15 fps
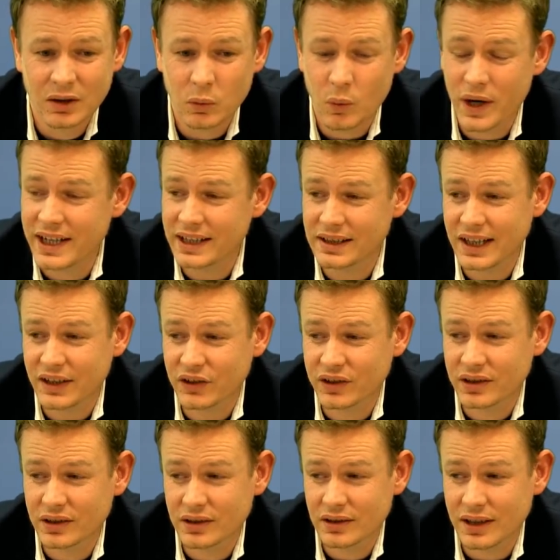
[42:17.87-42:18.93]
winning less
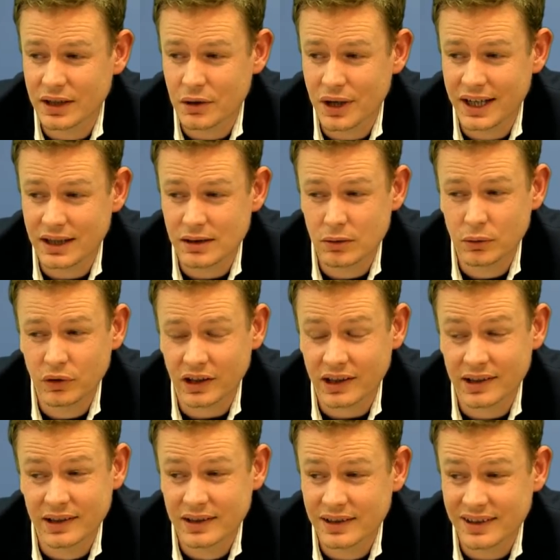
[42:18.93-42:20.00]
than you hate losing,
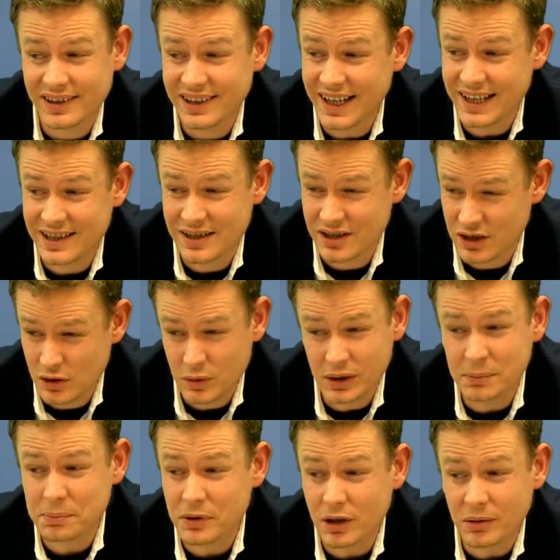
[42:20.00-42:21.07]
then you
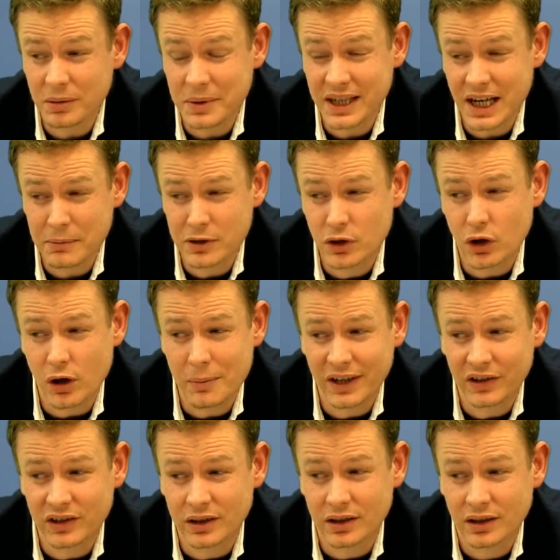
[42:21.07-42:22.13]
will probably become a
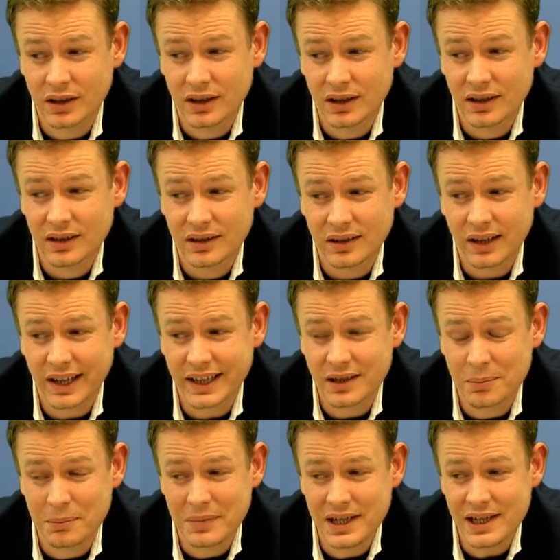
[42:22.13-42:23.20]
drawmeister like
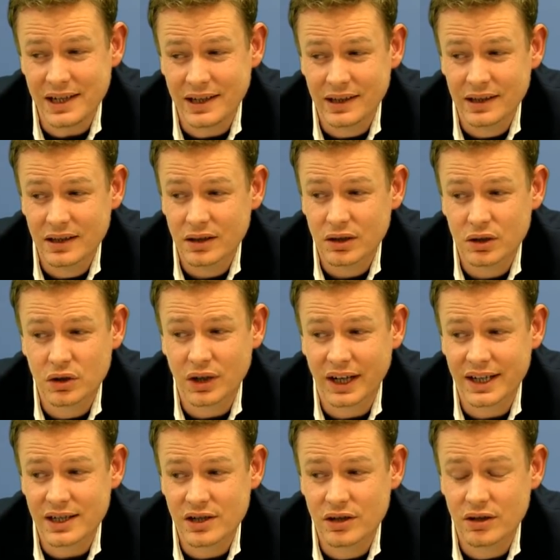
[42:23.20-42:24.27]
me,
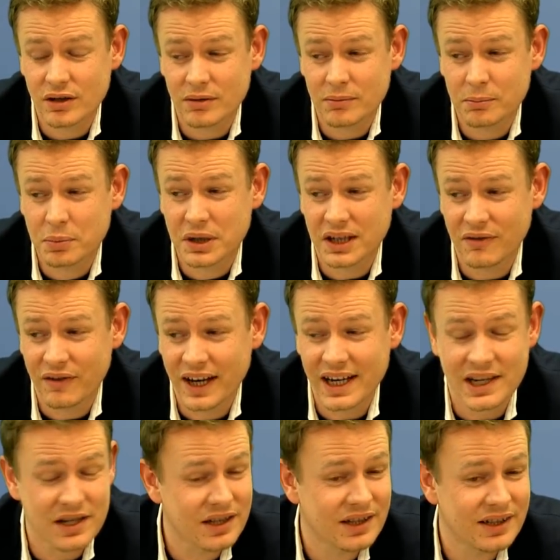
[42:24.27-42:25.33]
trying to
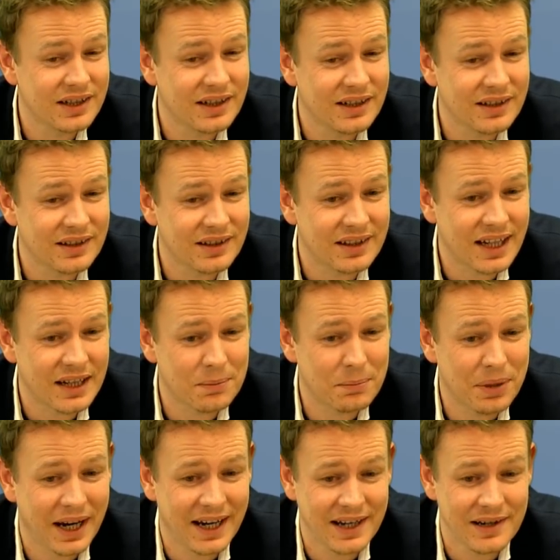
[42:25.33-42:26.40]
prevent that
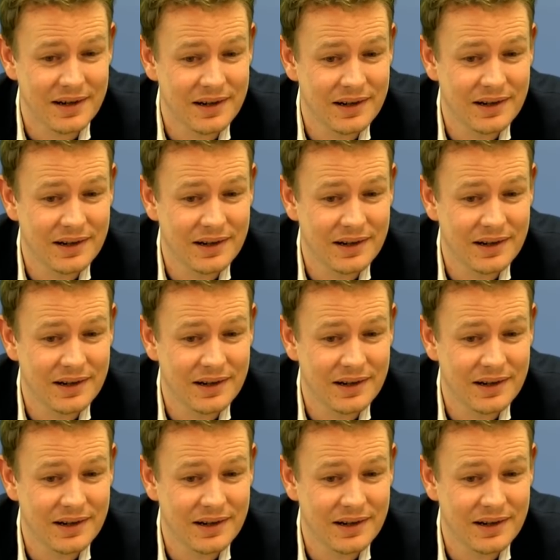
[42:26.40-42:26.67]
pain.